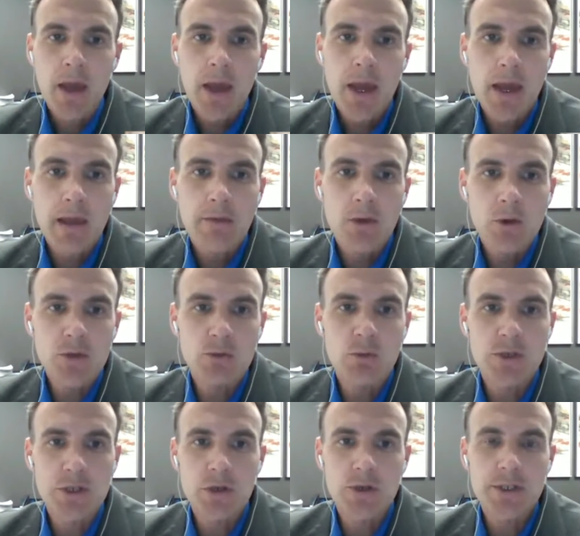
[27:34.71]
And those
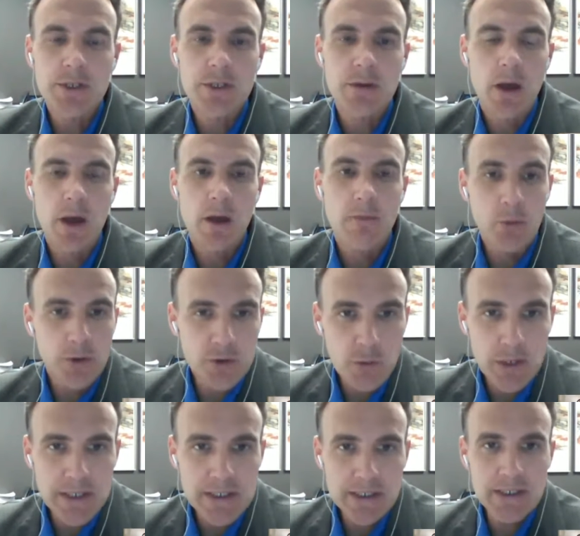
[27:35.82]
results uh, for the
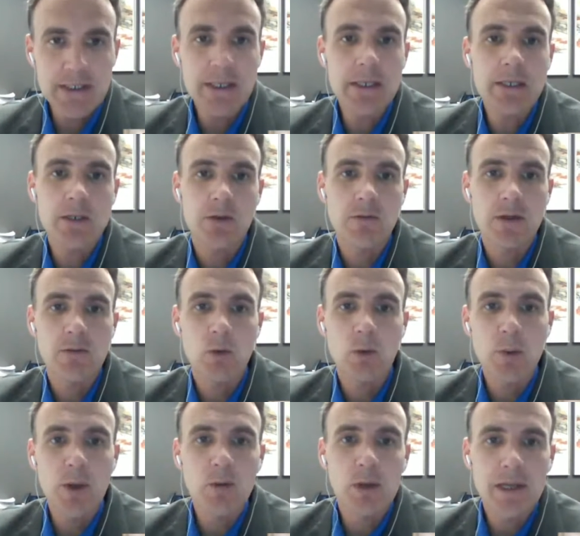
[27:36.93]
2016 survey will
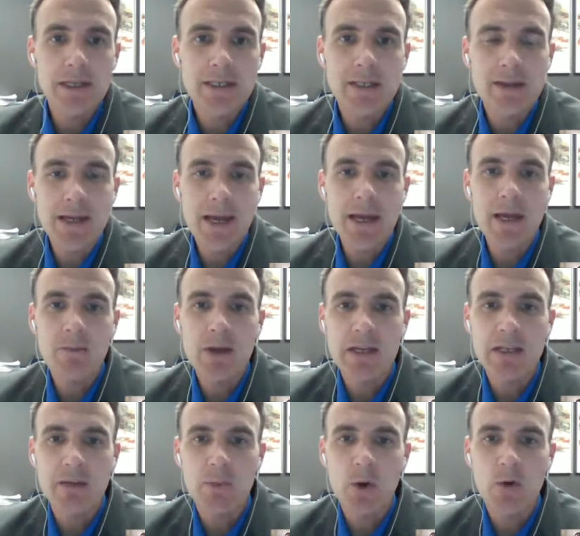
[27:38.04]
be released at the AMA
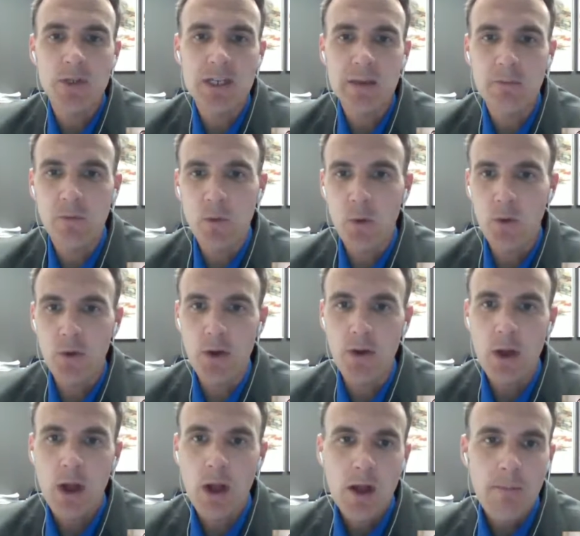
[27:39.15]
Symposium for the
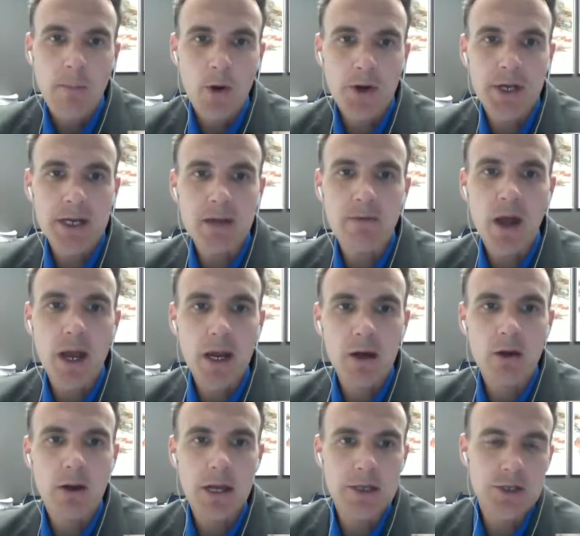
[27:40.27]
Marketing of
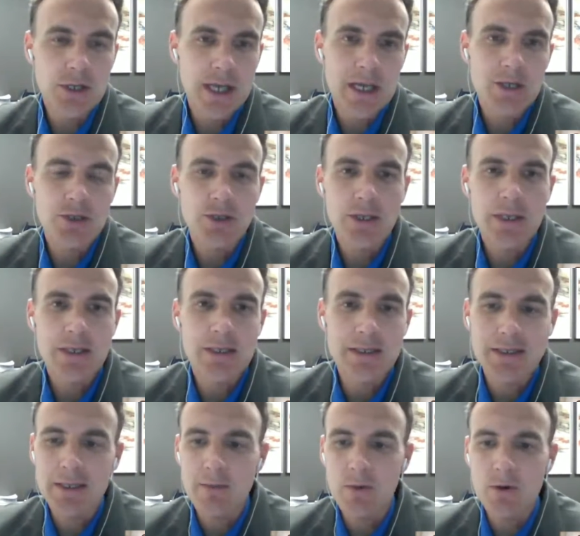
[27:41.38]
Higher Education in
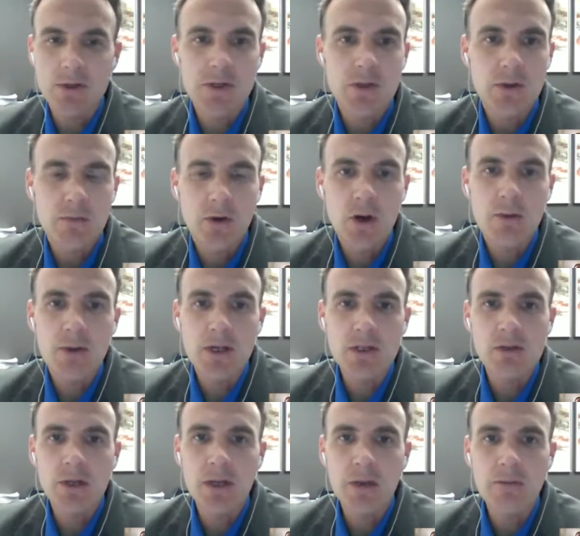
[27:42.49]
December. So, very much
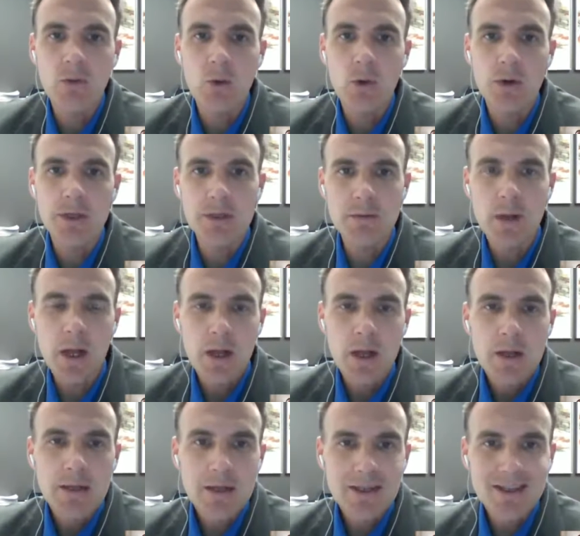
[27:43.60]
looking forward to
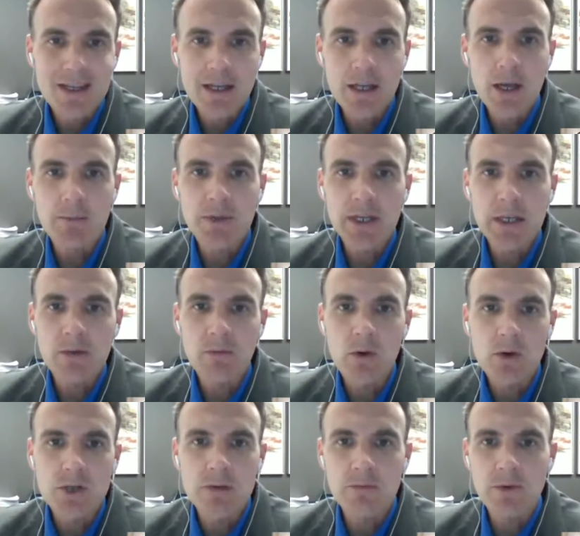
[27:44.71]
to seeing an updated
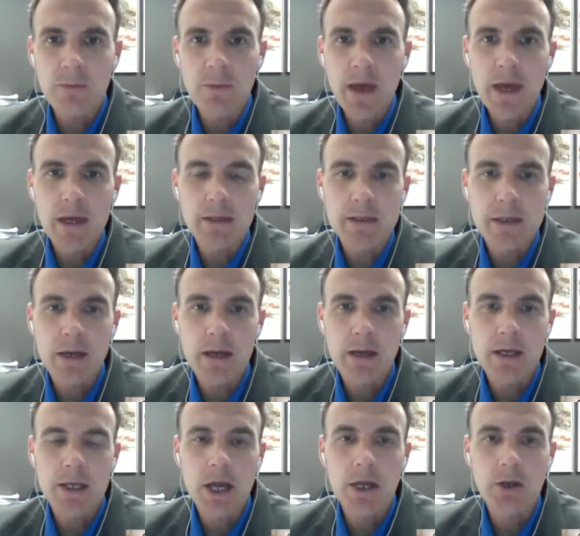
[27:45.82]
version from that uh,
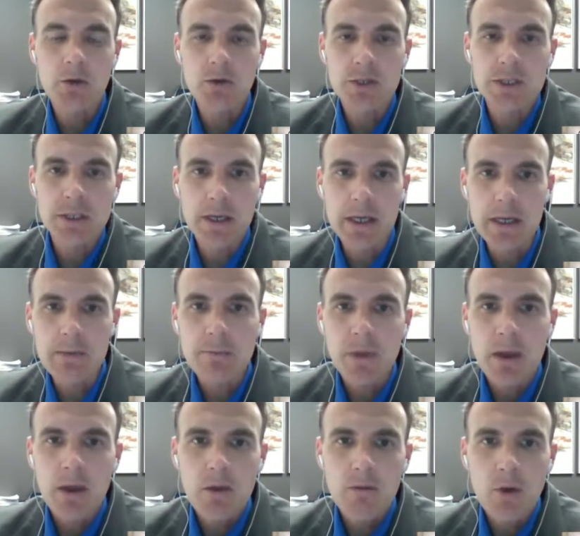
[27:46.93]
inaugural study
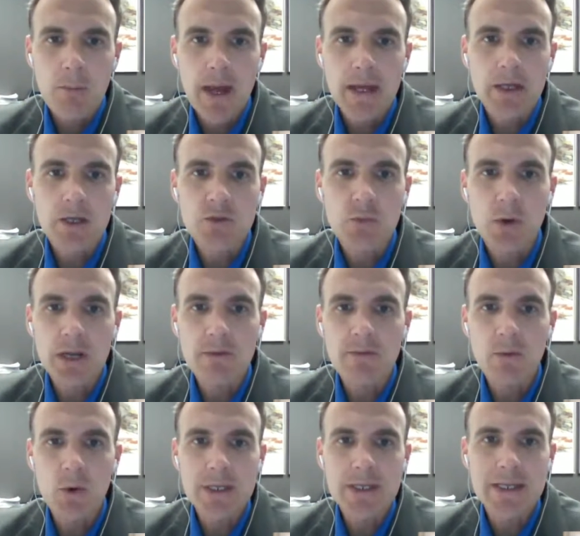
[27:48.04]
from back in
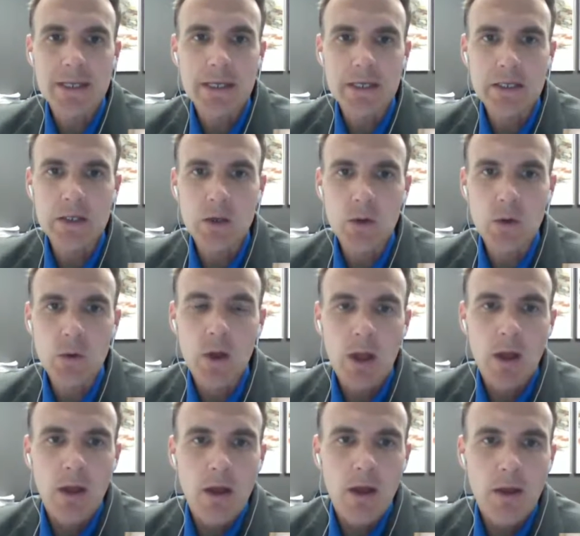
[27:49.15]
2014. So
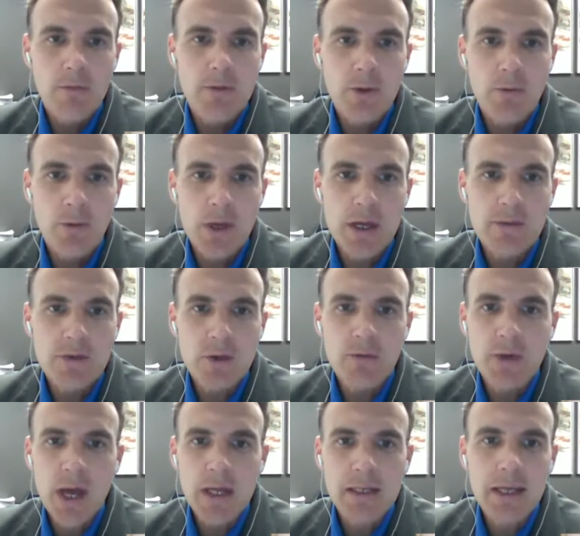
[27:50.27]
uh, feel free, if you have
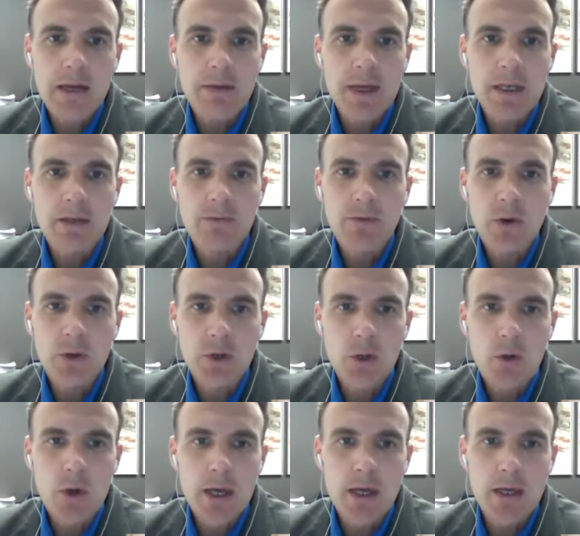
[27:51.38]
not gotten that info, to
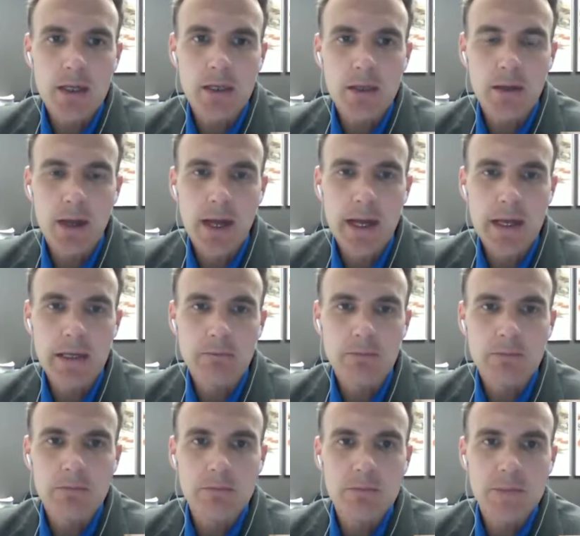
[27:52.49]
go ahead and, and
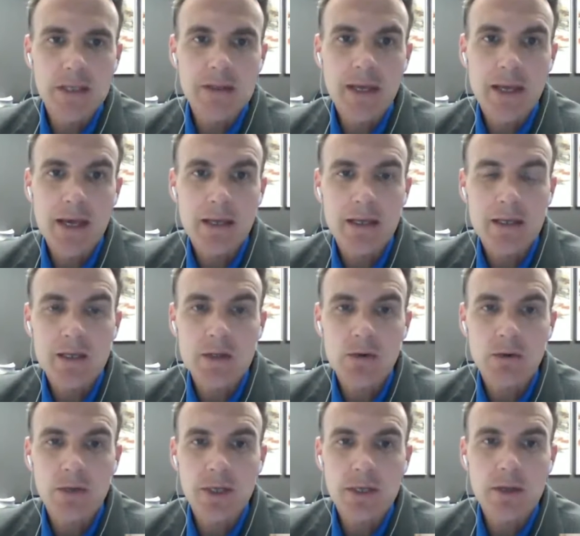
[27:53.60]
get that and
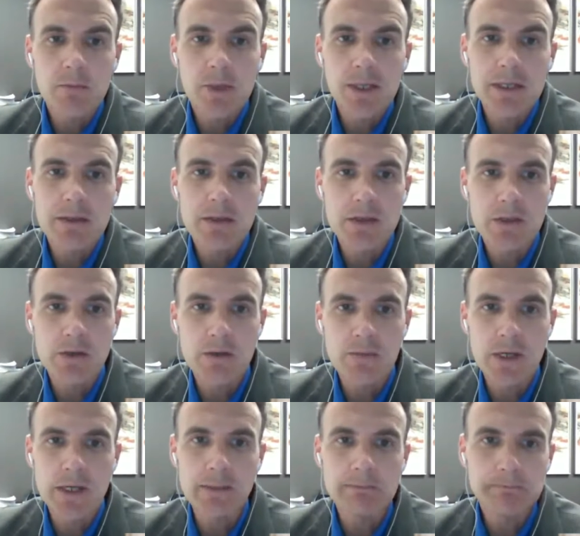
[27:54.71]
certainly complete the
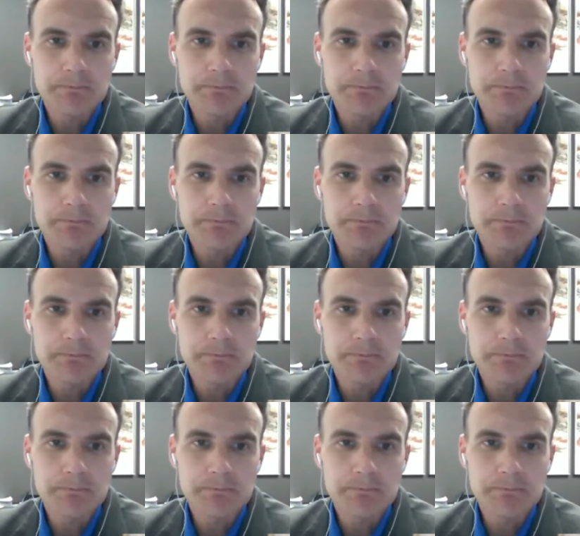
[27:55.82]
survey.